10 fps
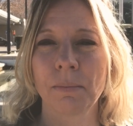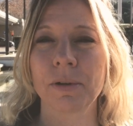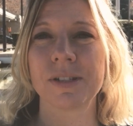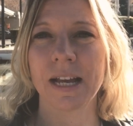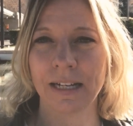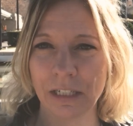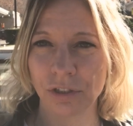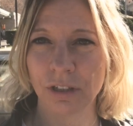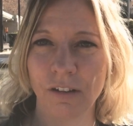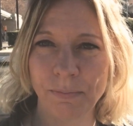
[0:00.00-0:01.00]

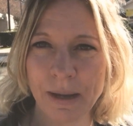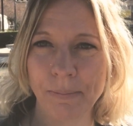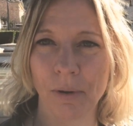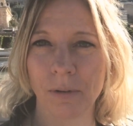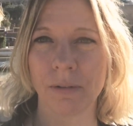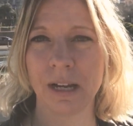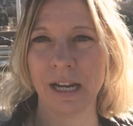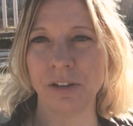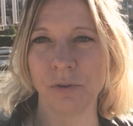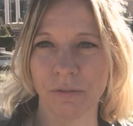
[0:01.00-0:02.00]
percentage of people
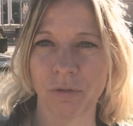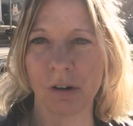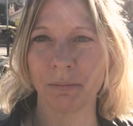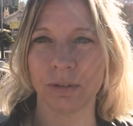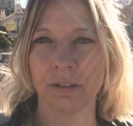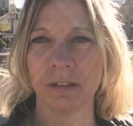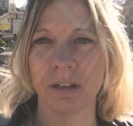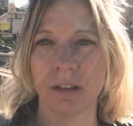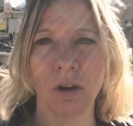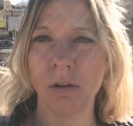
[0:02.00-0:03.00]
in uniforms.
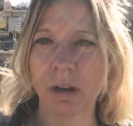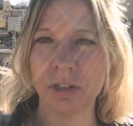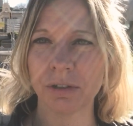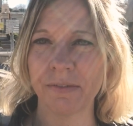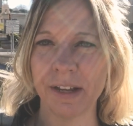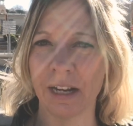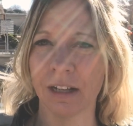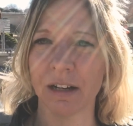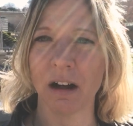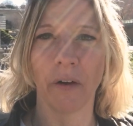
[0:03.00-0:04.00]
The whole country of
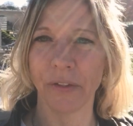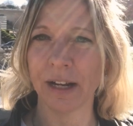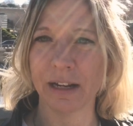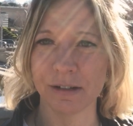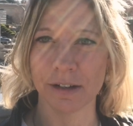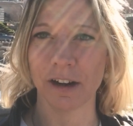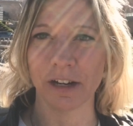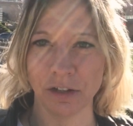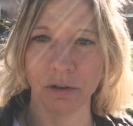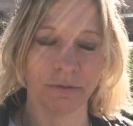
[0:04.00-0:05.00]
England, all the kids are
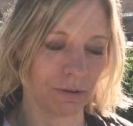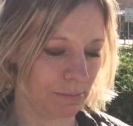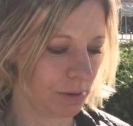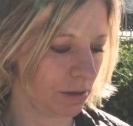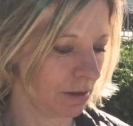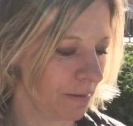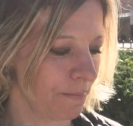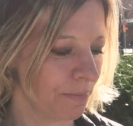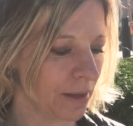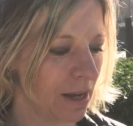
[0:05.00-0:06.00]
in uniforms.
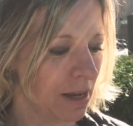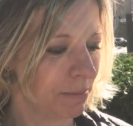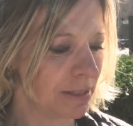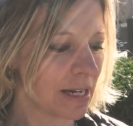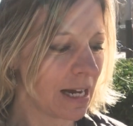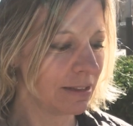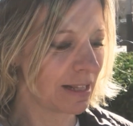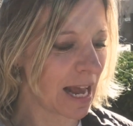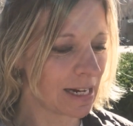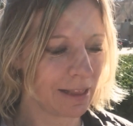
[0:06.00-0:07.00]
Besides
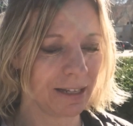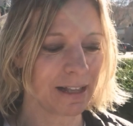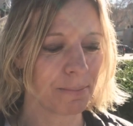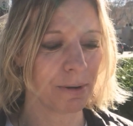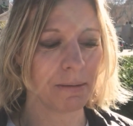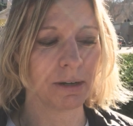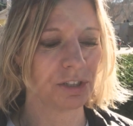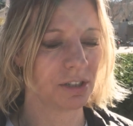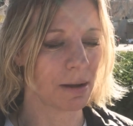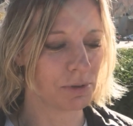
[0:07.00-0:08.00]
that, I think that pretty
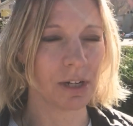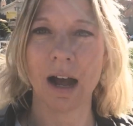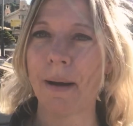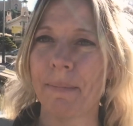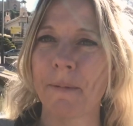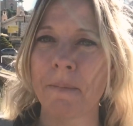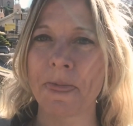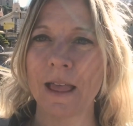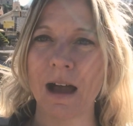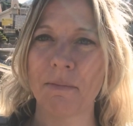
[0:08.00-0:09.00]
much sums it up
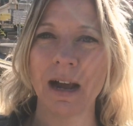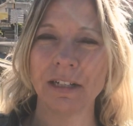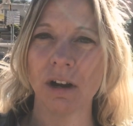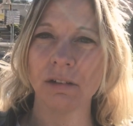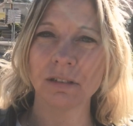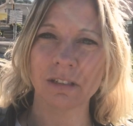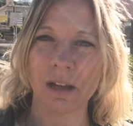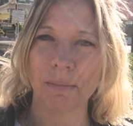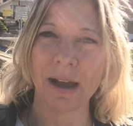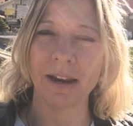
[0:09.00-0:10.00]
on my notes as
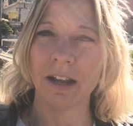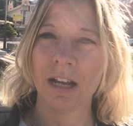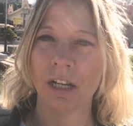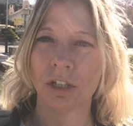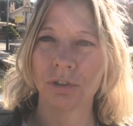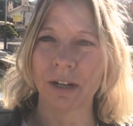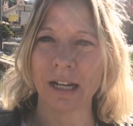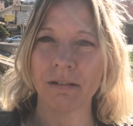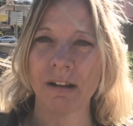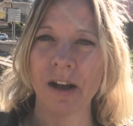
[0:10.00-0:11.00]
I've been
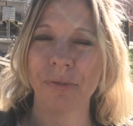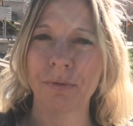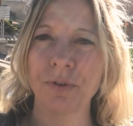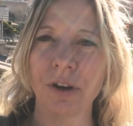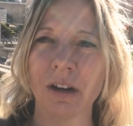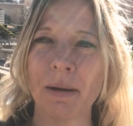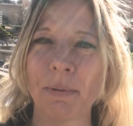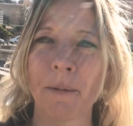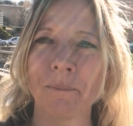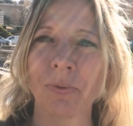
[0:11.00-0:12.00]
trucking around through Europe.